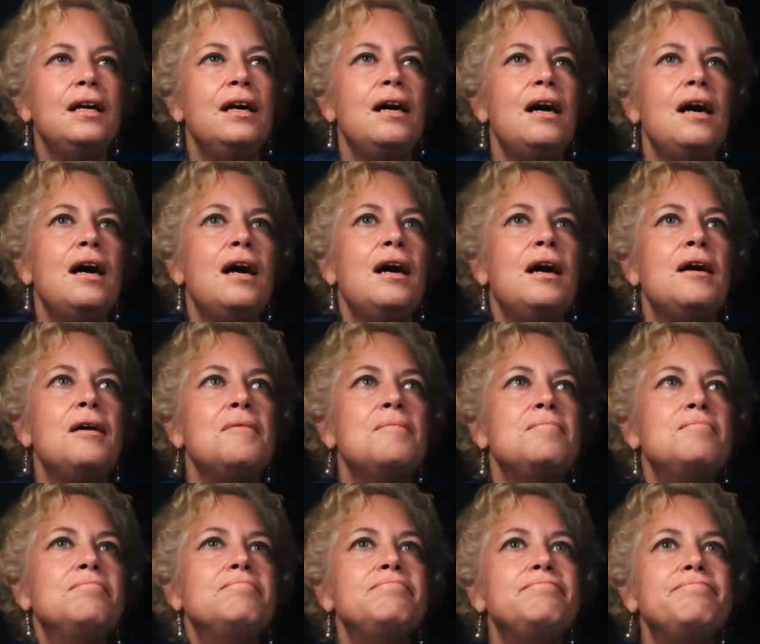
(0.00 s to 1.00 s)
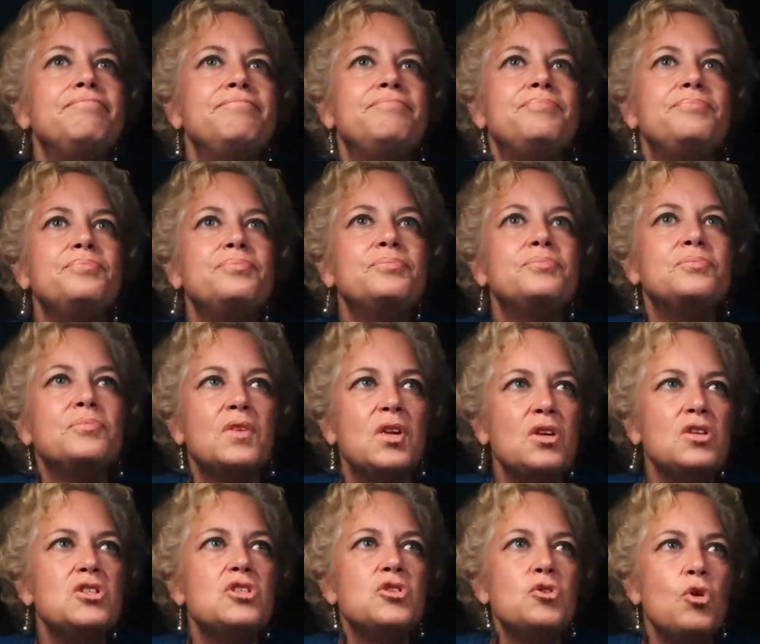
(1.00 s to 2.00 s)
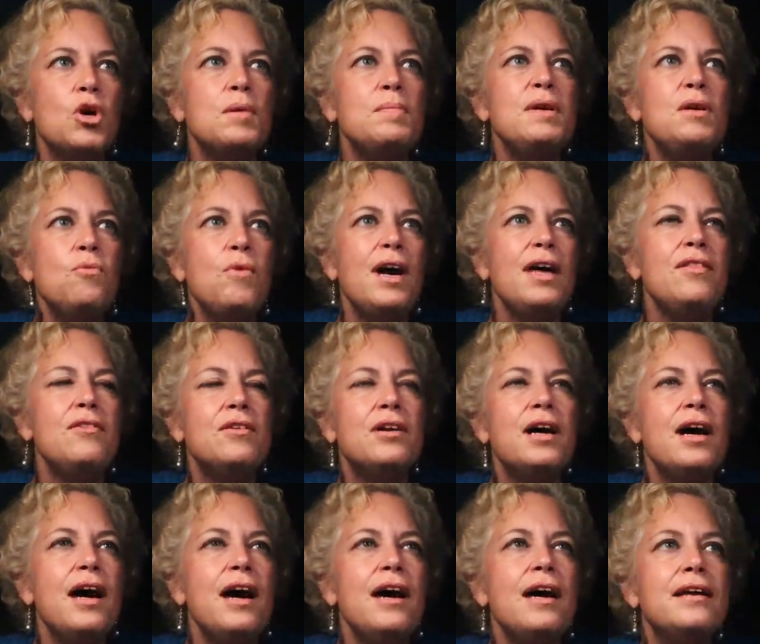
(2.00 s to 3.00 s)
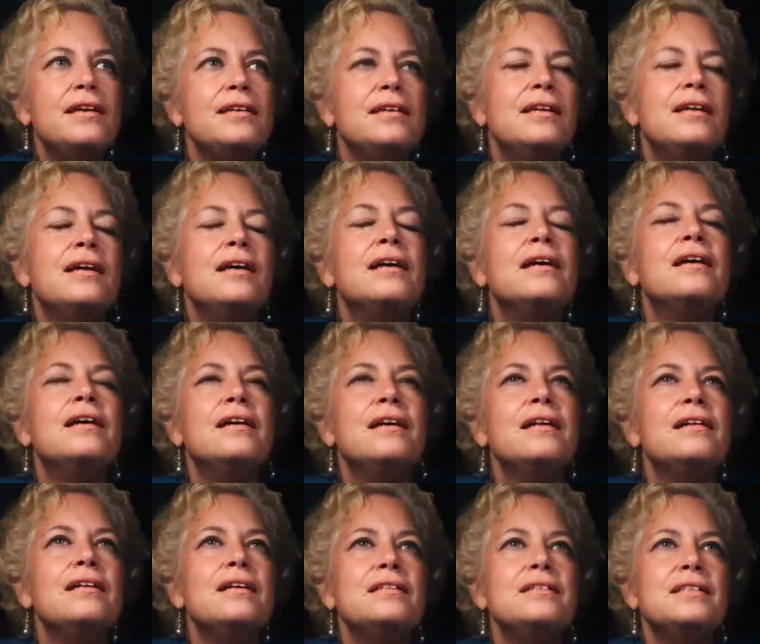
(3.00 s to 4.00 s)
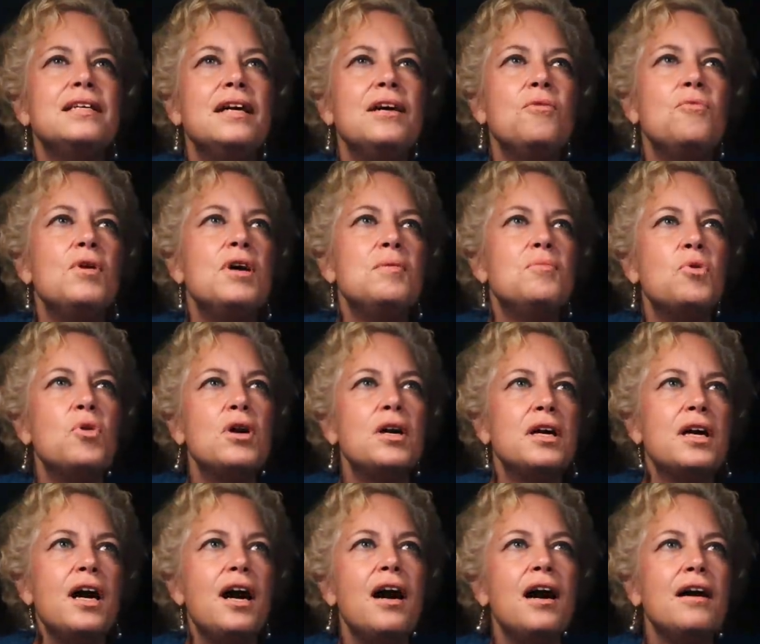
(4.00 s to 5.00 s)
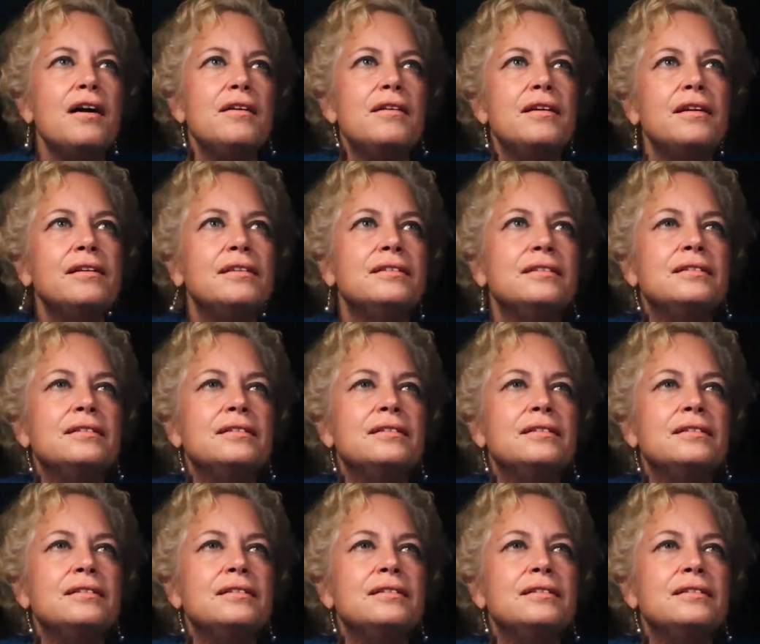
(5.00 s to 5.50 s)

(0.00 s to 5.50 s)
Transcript: Um, there's stormy weather ahead. Let's get one more card.